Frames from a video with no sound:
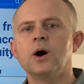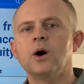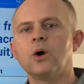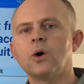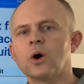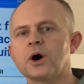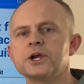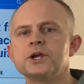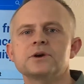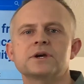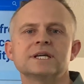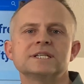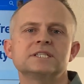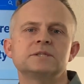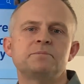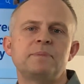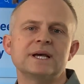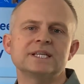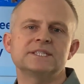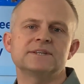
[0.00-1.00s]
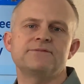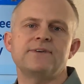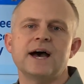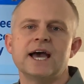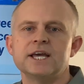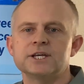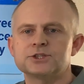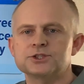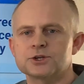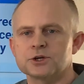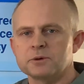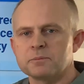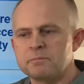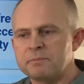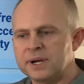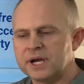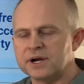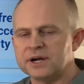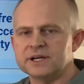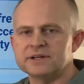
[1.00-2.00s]
Or you could specify a certain
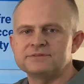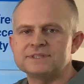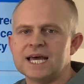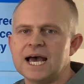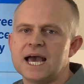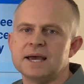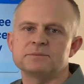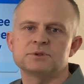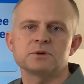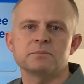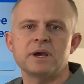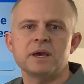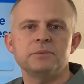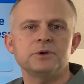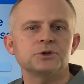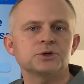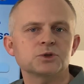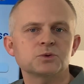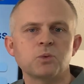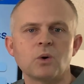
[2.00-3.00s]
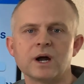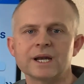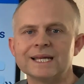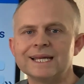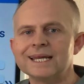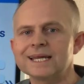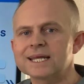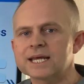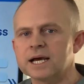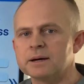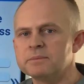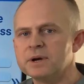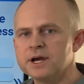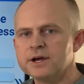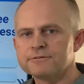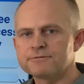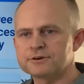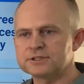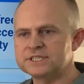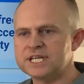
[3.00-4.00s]
period of time. So maybe you just want an income
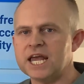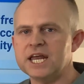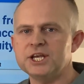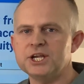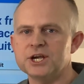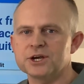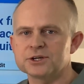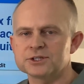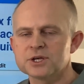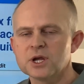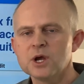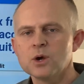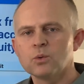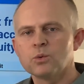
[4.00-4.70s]
for 10 years.